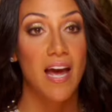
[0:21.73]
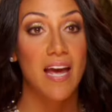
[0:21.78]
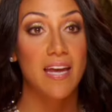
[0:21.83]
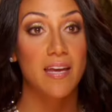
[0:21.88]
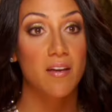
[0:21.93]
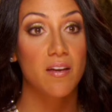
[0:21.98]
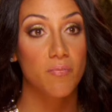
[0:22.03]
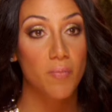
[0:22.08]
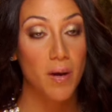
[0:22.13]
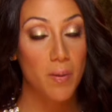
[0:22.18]
and
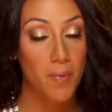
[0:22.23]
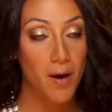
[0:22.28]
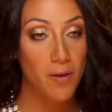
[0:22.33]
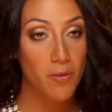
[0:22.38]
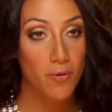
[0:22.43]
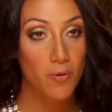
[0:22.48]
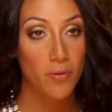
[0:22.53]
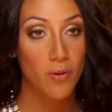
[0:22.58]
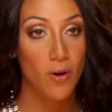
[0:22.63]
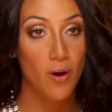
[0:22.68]
give my
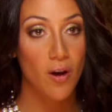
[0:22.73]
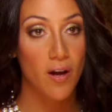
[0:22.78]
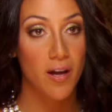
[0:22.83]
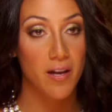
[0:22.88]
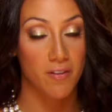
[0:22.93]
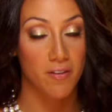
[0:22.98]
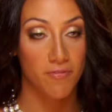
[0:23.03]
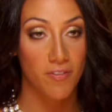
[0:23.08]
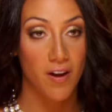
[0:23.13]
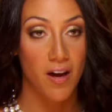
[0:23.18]
mother in law
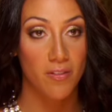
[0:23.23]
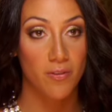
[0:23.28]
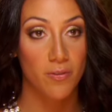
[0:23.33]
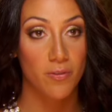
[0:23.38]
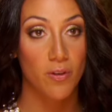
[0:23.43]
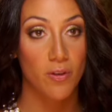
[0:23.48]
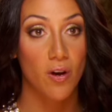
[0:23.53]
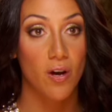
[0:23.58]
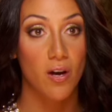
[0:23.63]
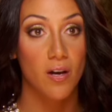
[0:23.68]
and a father in
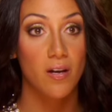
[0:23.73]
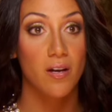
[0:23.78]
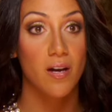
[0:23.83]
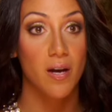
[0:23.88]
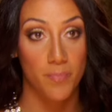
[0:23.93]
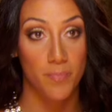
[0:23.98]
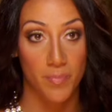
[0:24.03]
law a